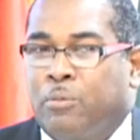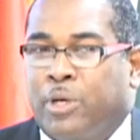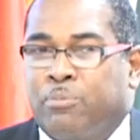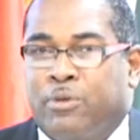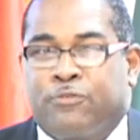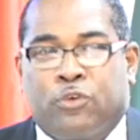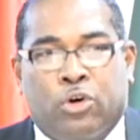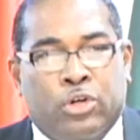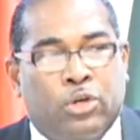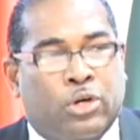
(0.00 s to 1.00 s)
but
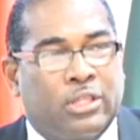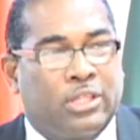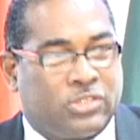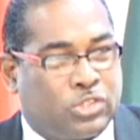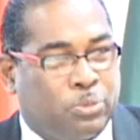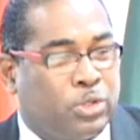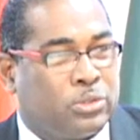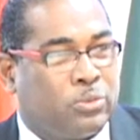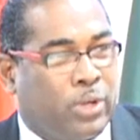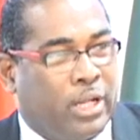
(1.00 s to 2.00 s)
before you can
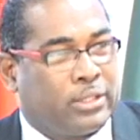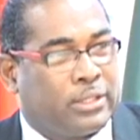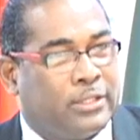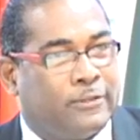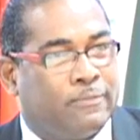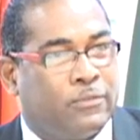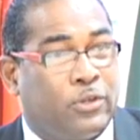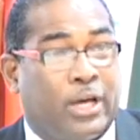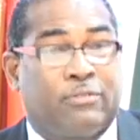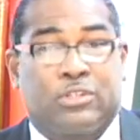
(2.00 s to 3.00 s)
distribute wealth,
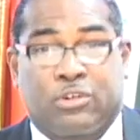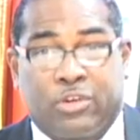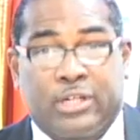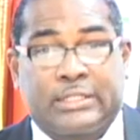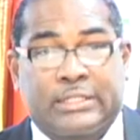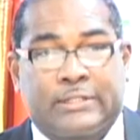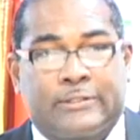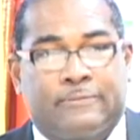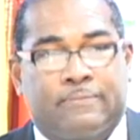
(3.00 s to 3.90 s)
you have to create it.